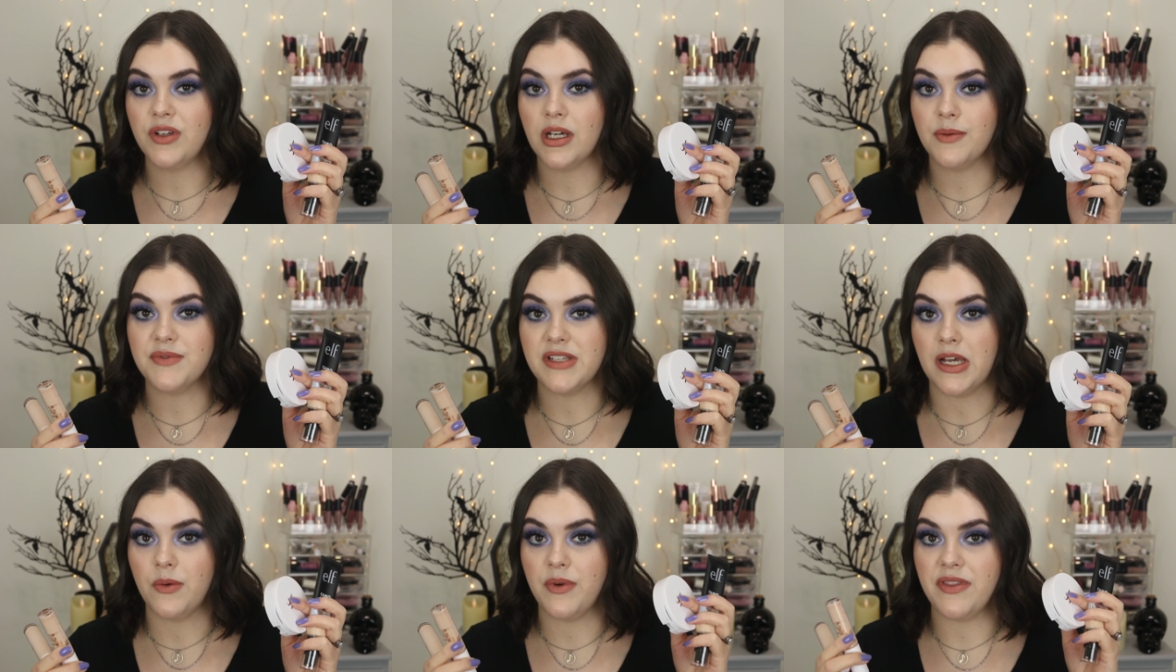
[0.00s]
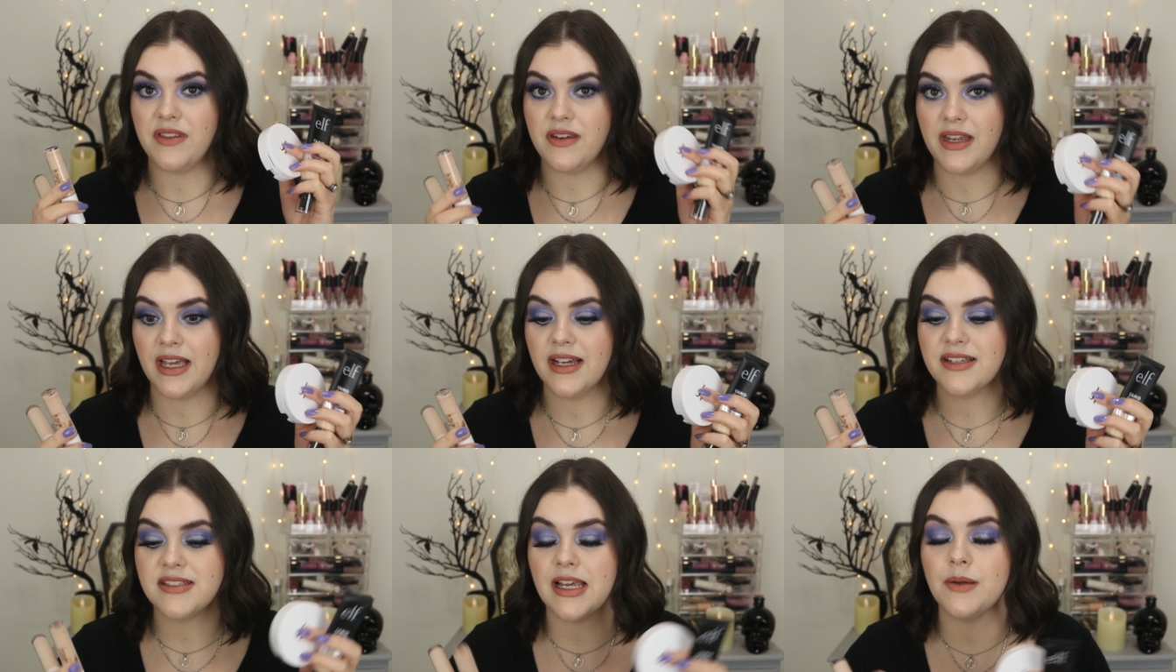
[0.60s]
comes out with
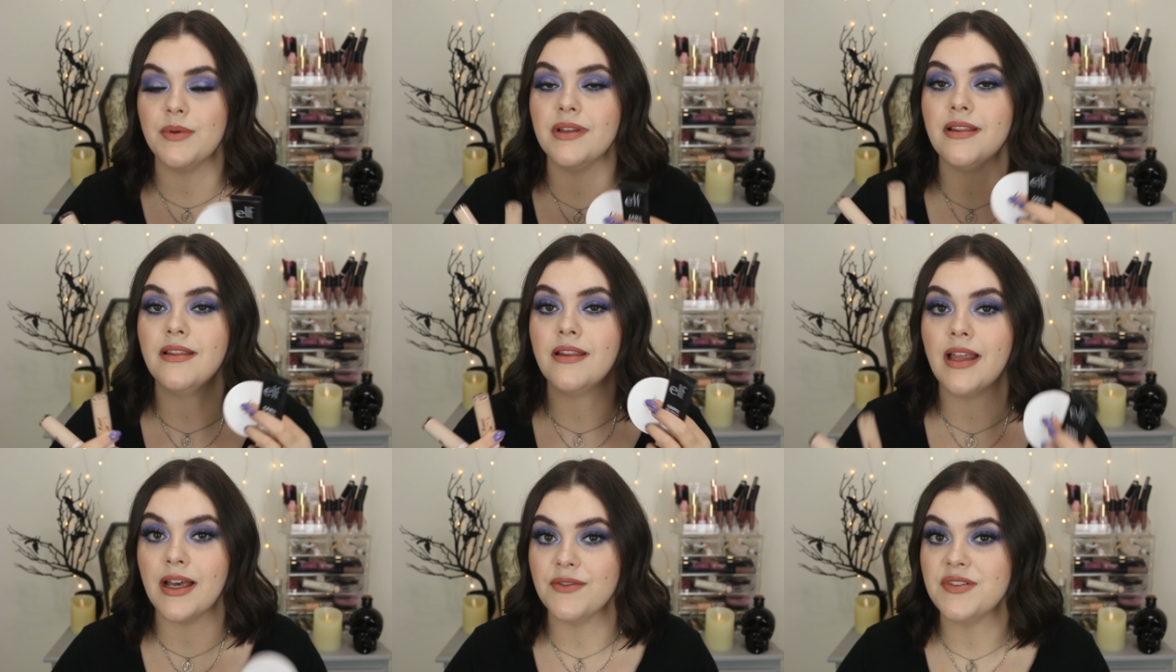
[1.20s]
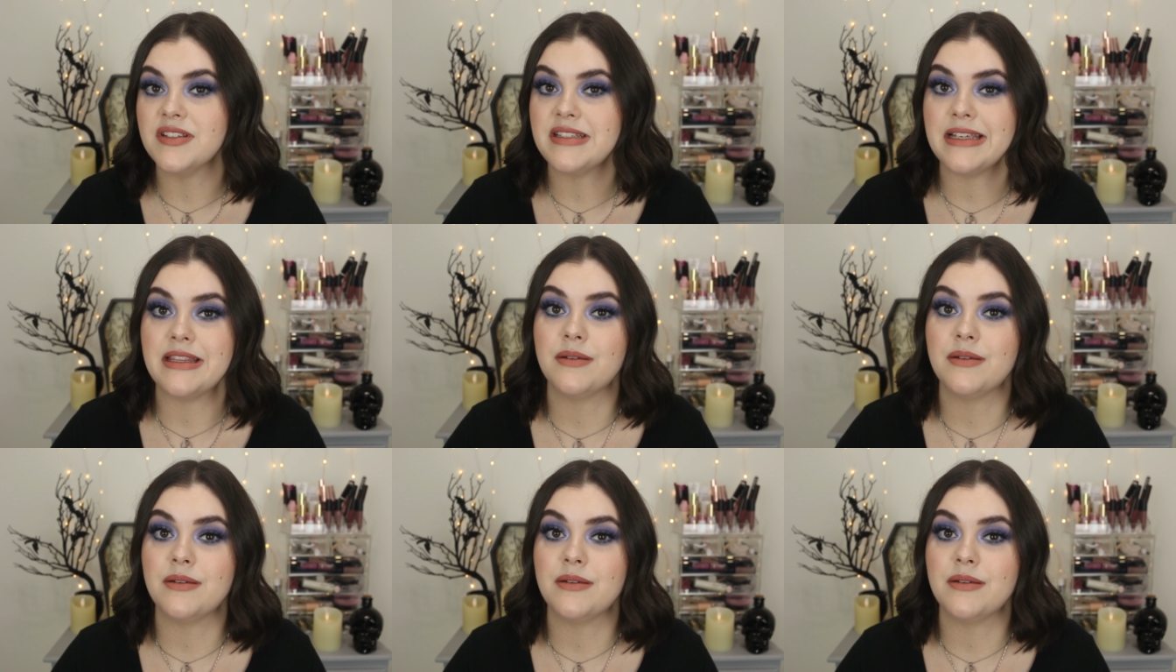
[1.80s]
next. I would love to see